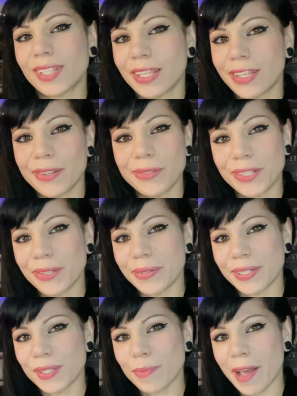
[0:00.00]
You do
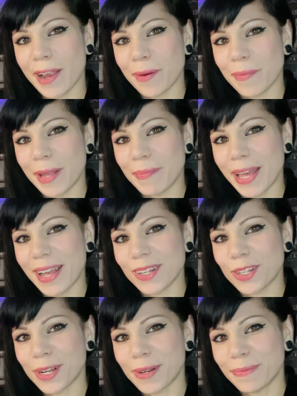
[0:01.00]
inspire my
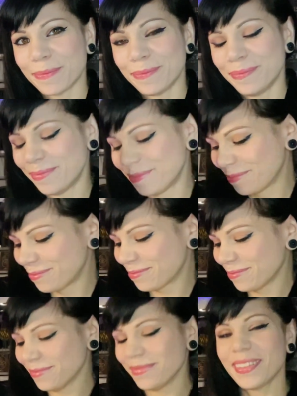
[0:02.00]
passion.
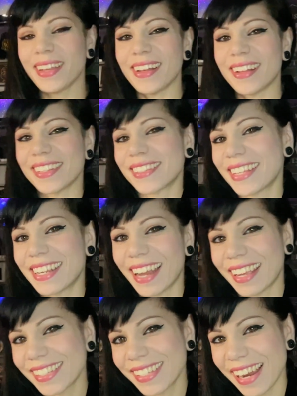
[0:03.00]
I'll see you
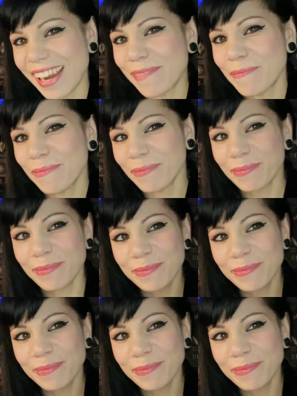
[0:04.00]
next time.